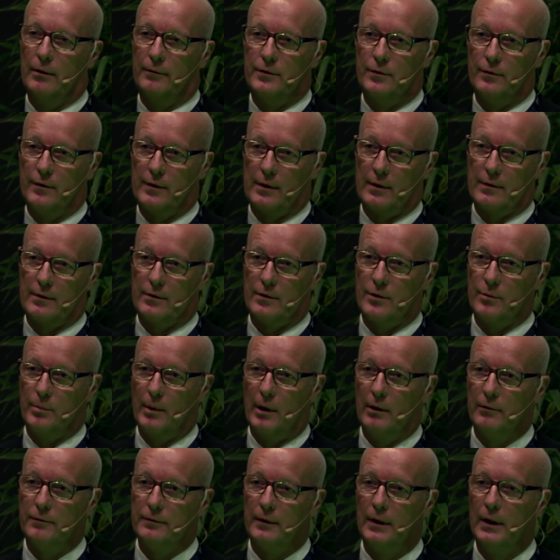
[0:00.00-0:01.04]
of
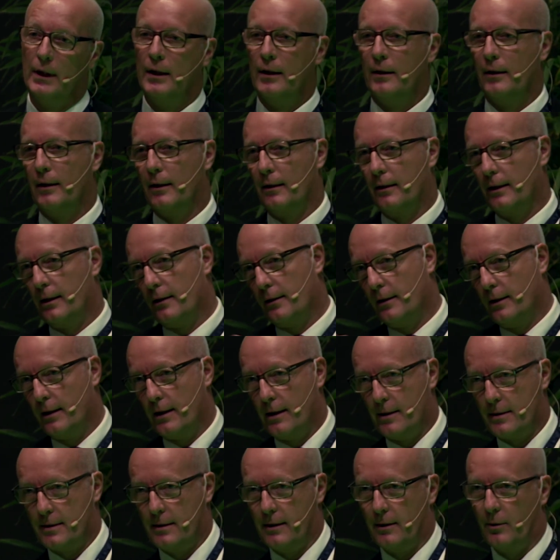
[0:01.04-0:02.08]
2012, and then the
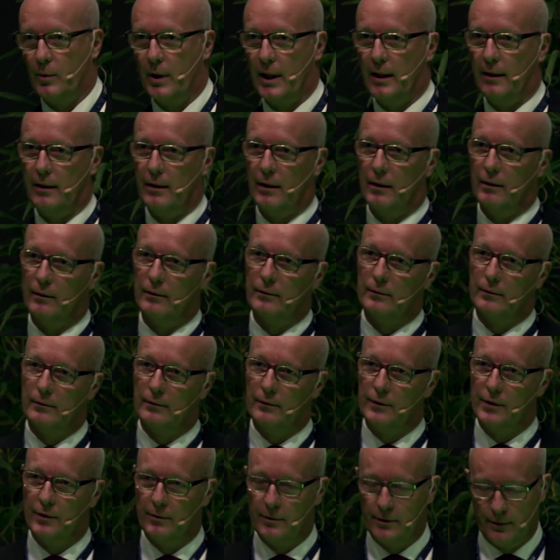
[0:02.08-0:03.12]
Nasdaq went
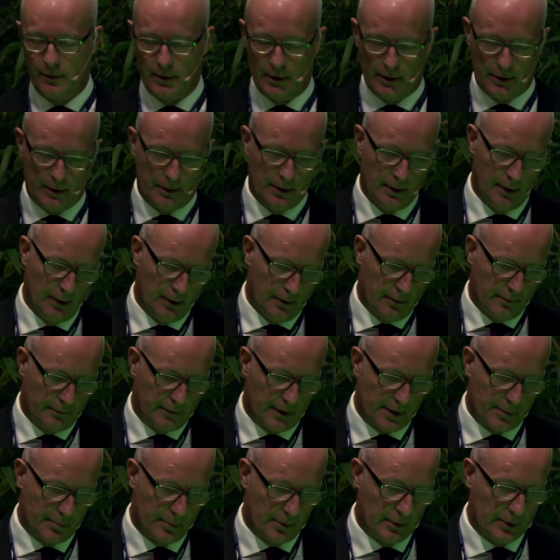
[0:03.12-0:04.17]
down due to the
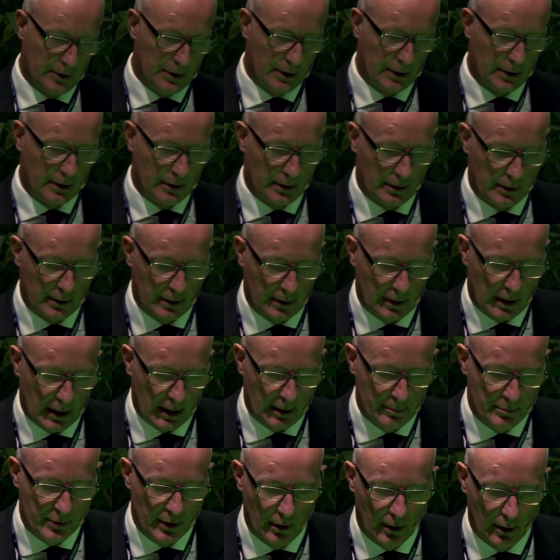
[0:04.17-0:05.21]
Facebook uh,
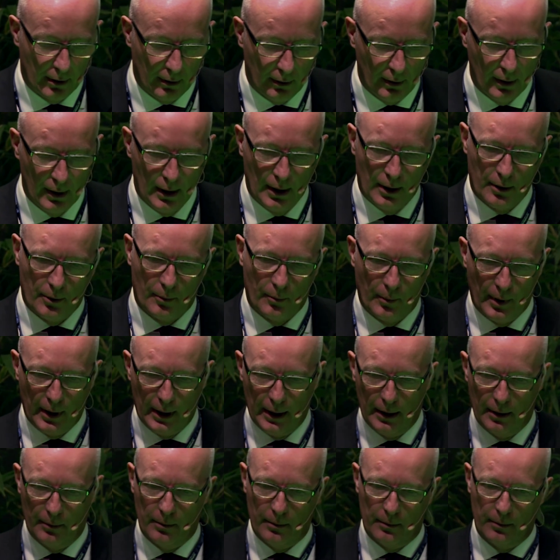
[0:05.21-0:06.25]
IPO.
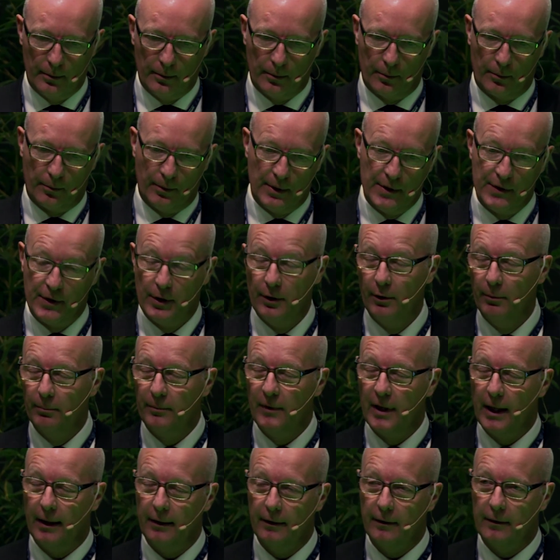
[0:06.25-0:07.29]
We resumed
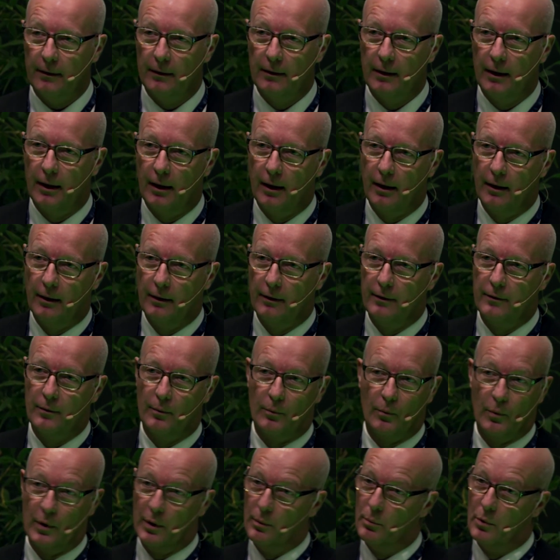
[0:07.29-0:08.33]
that, and
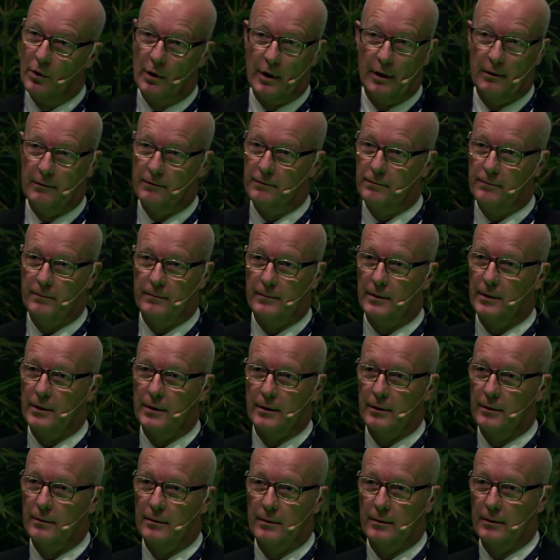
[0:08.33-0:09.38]
we would have uh,
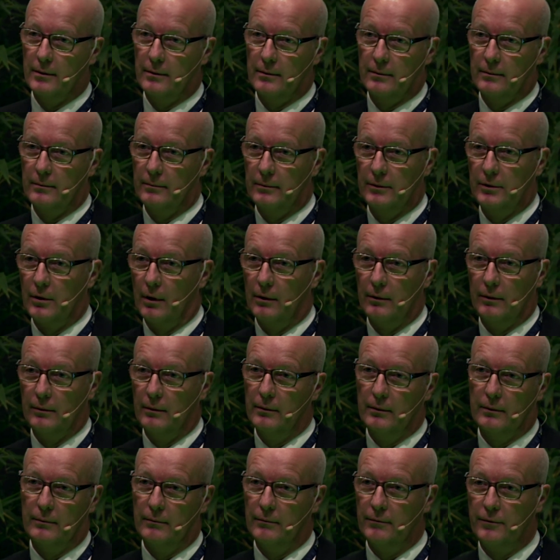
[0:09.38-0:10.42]
uh, gone
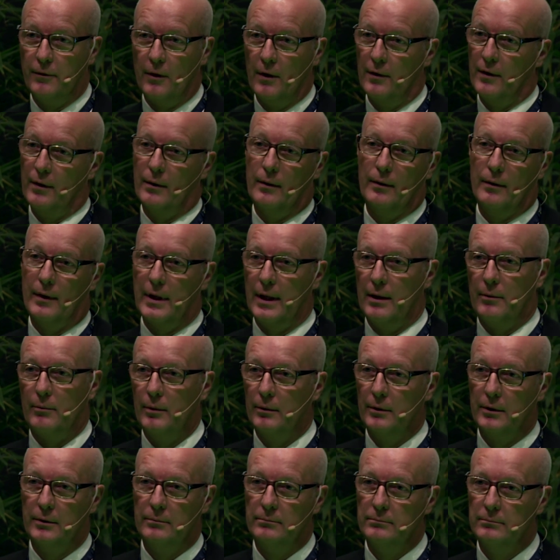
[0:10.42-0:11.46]
further on that
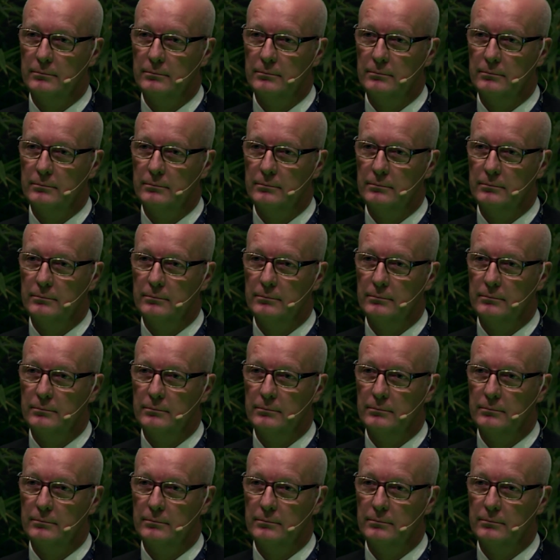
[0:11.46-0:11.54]
route.